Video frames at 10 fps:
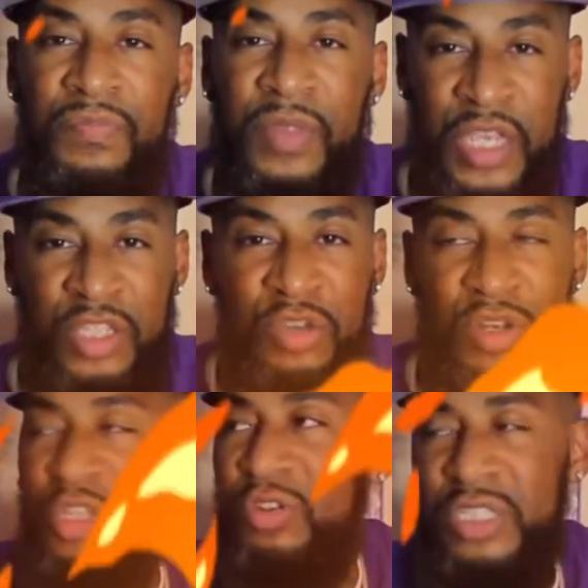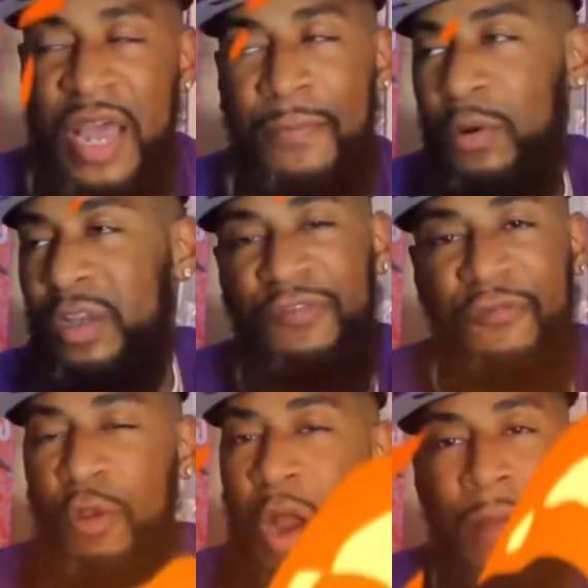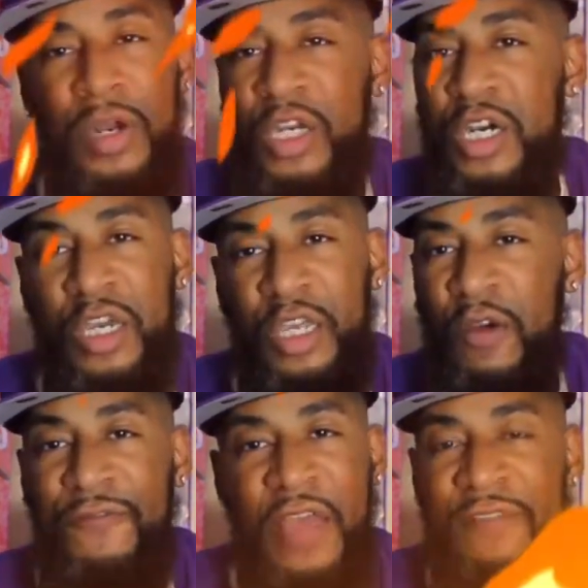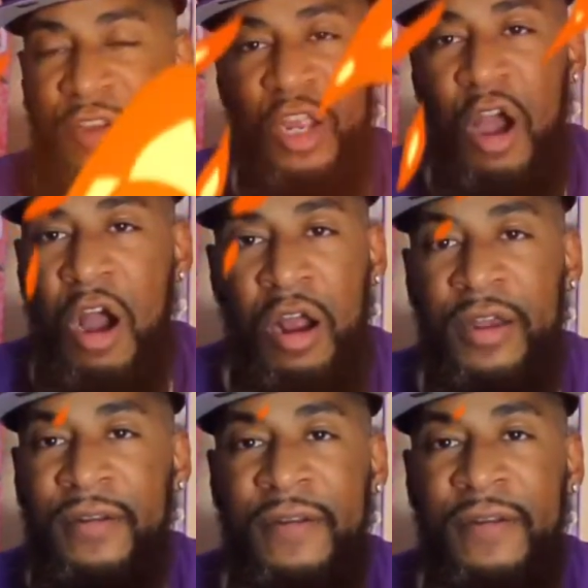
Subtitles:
As soon as you step on this floor, I'ma cook your favorite guard.